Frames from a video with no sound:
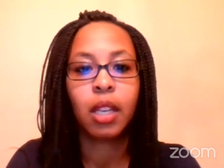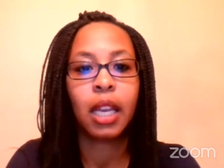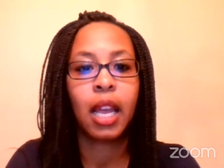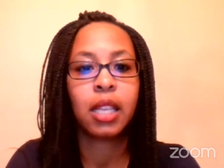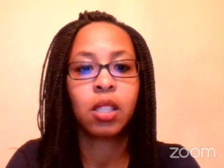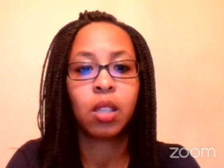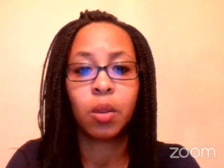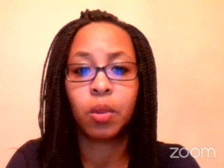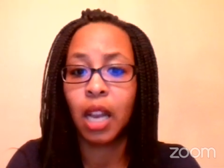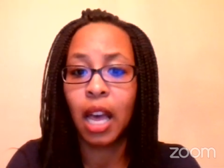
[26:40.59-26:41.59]
It has
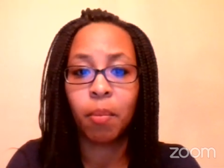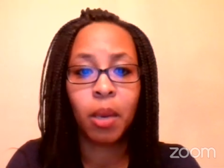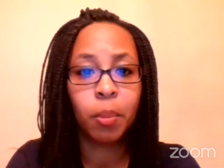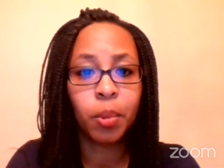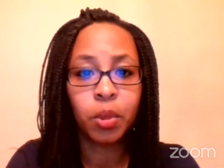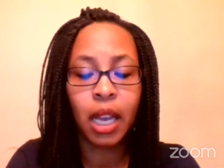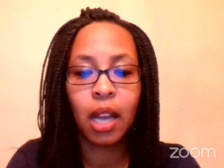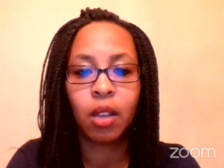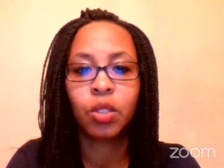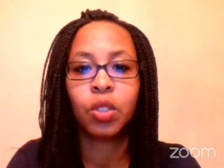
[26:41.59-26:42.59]
slowed a lot of people
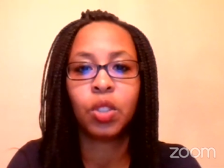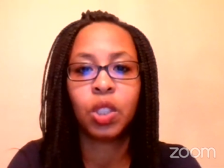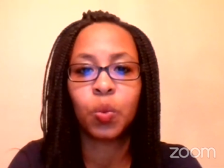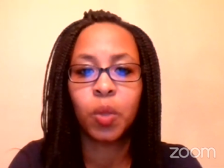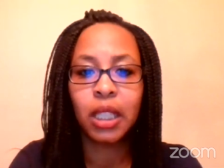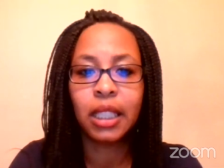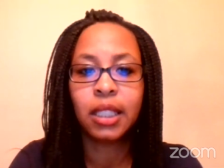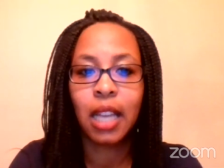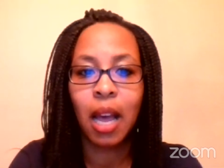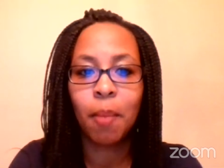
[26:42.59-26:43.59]
down to just really
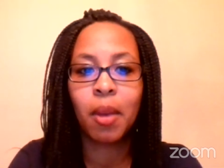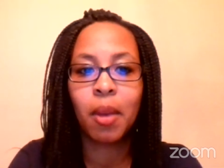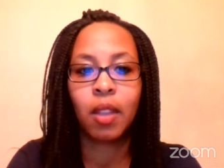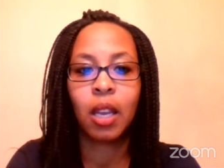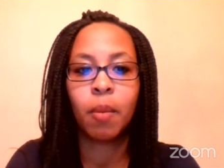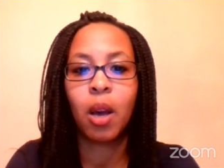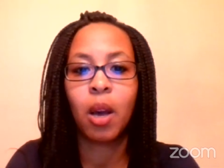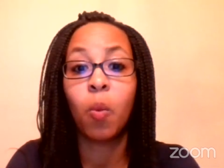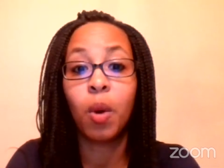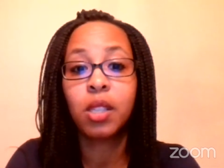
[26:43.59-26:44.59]
stop and think
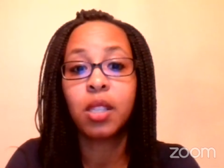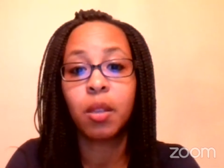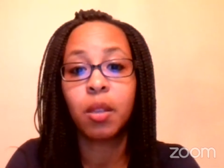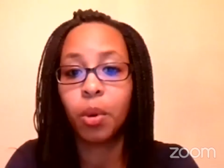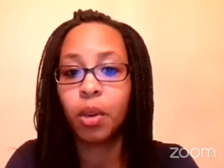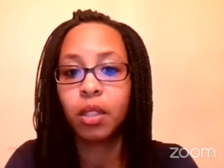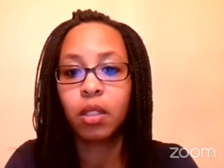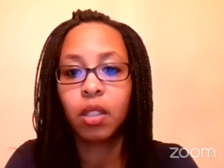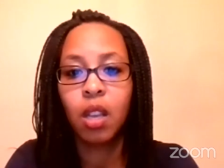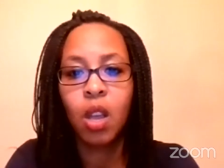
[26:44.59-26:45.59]
about what's
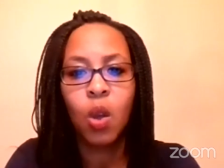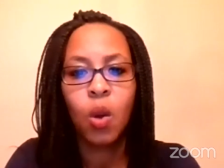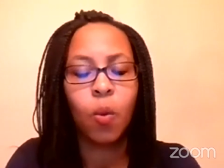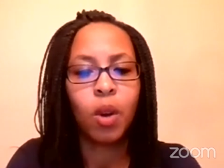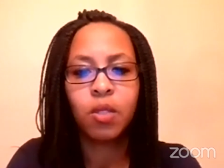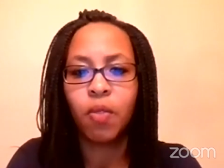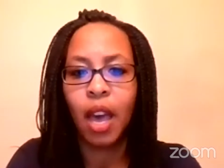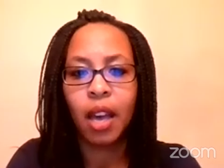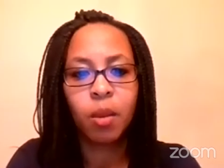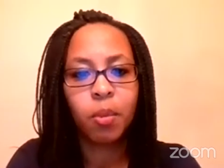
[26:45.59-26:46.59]
important, what's
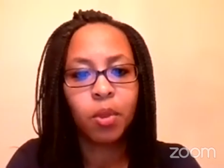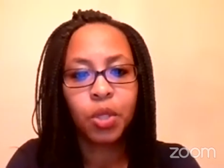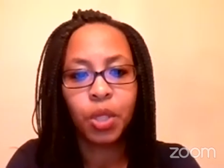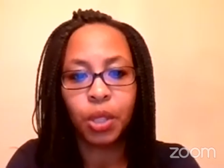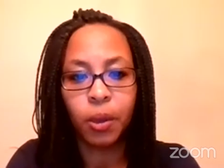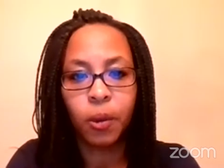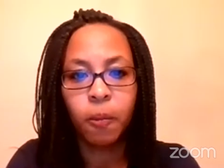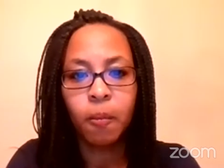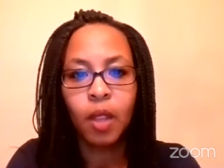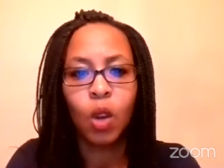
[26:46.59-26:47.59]
valuable to
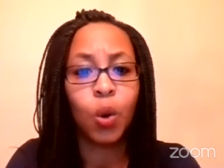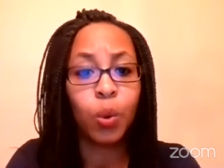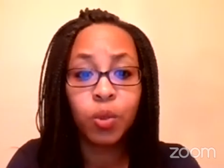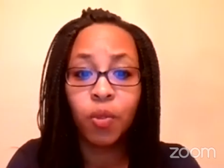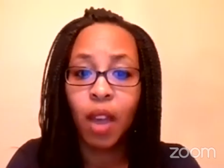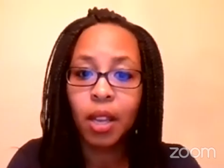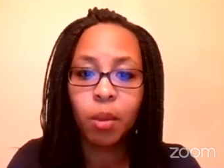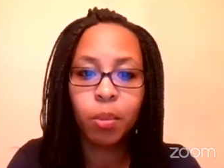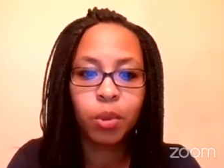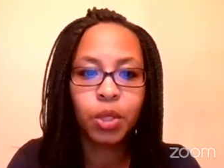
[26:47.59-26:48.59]
you, who's
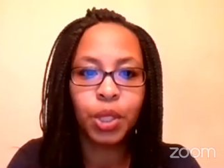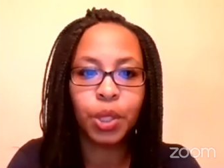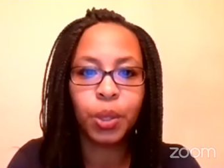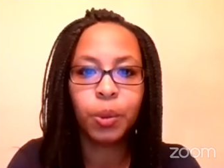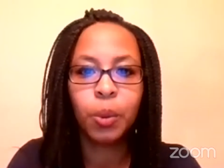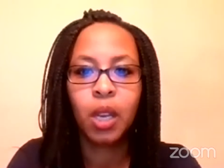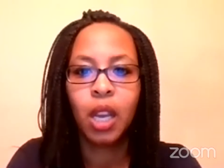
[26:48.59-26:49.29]
valuable to you,